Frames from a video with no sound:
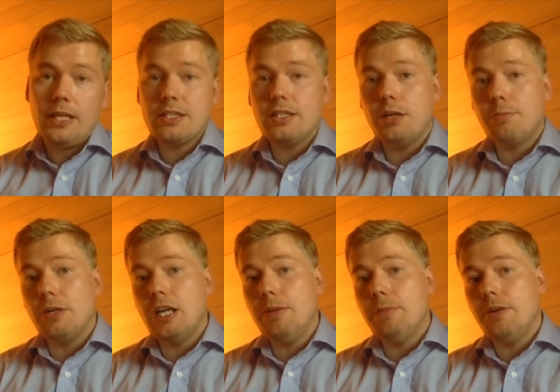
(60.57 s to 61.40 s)
as their
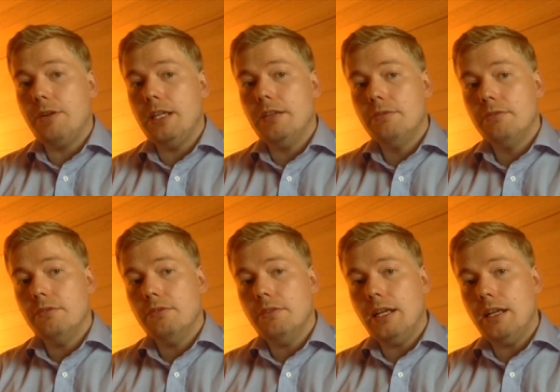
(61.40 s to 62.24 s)
primary
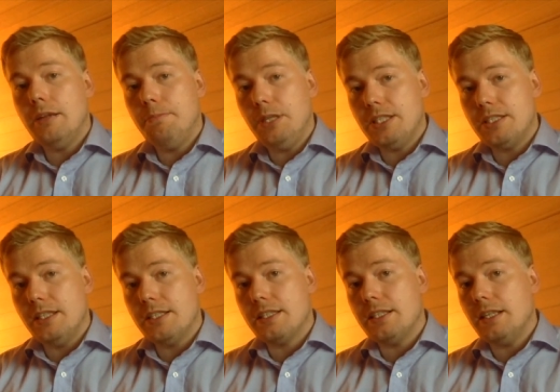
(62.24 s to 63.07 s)

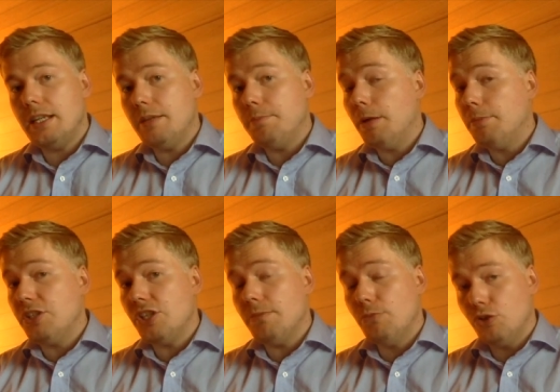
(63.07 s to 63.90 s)
business and
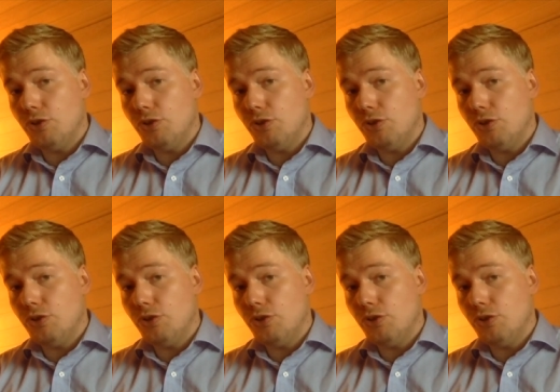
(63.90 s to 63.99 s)
publishing